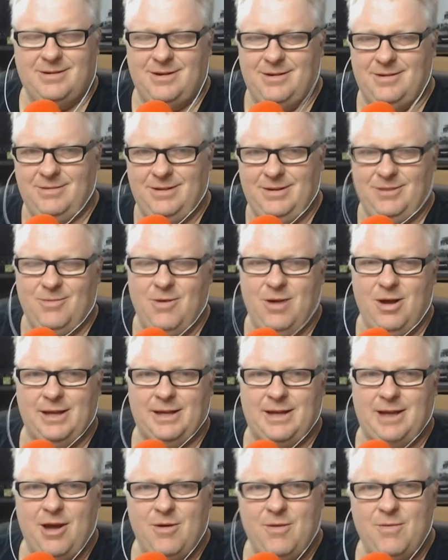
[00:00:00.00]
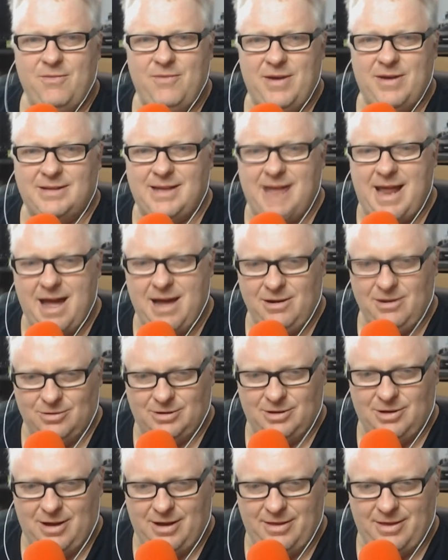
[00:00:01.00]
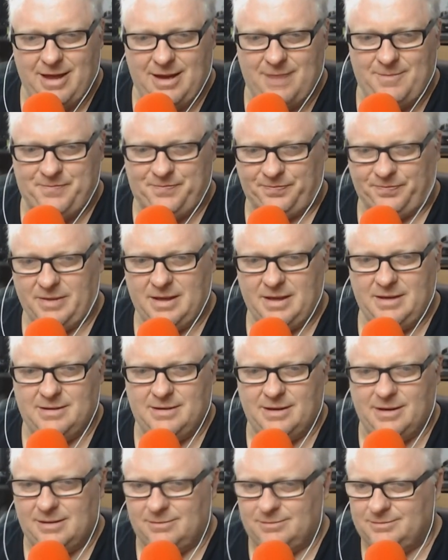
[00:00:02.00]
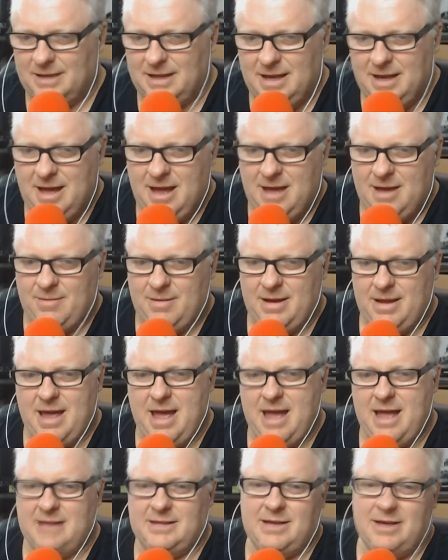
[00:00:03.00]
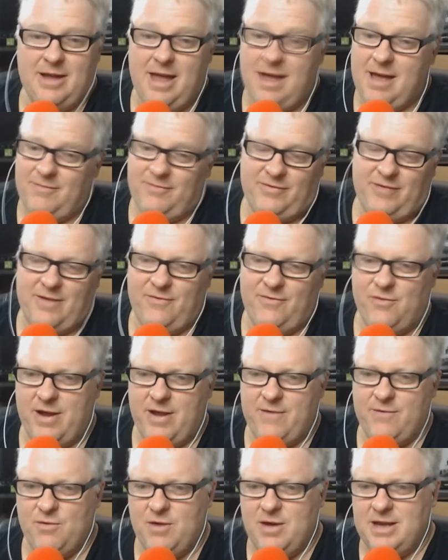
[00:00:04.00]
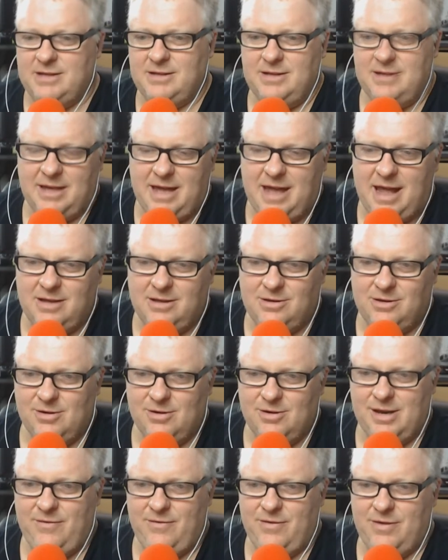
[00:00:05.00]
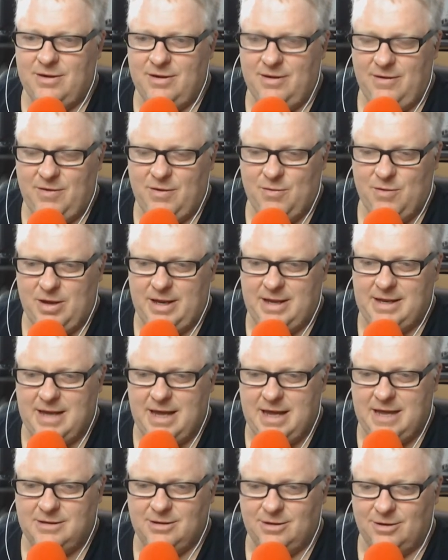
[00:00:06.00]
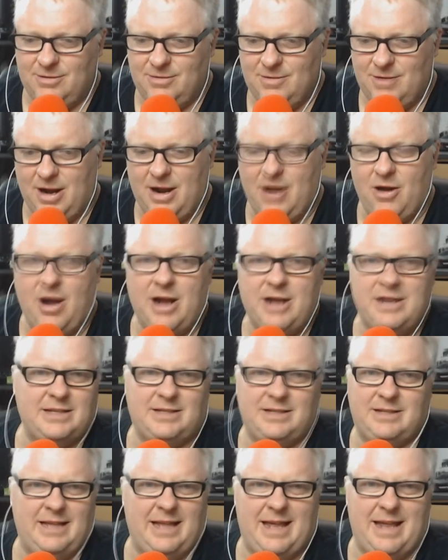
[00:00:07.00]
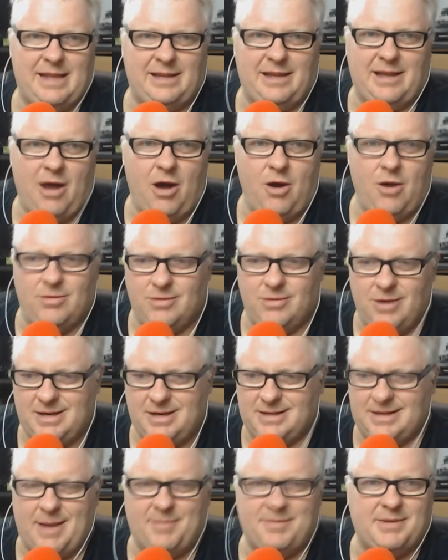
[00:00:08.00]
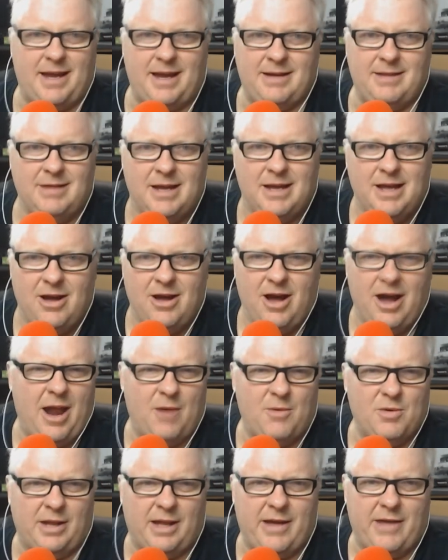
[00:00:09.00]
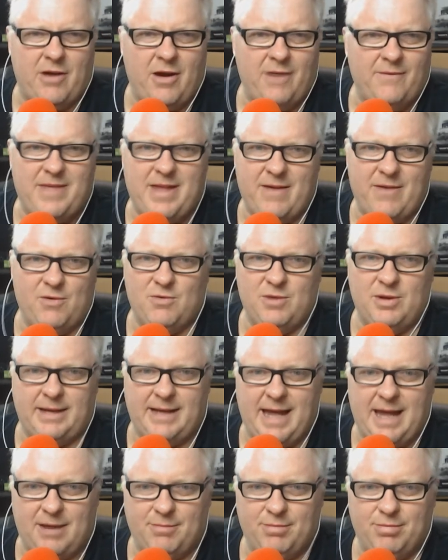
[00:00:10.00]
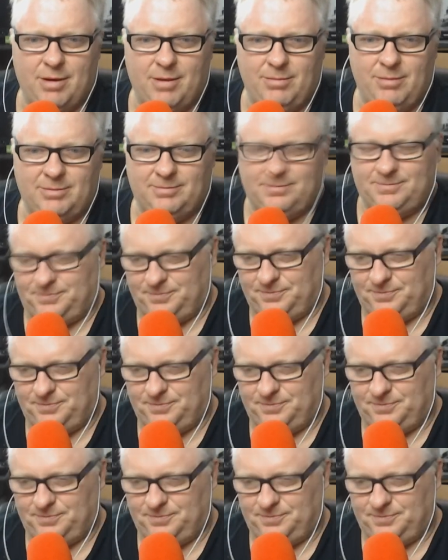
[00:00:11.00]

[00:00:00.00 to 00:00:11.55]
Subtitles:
a little while ago affected Outlook like that. So. So for whatever reason, you can do it if you really need to. I just let it go. I just update. I've never really had a problem.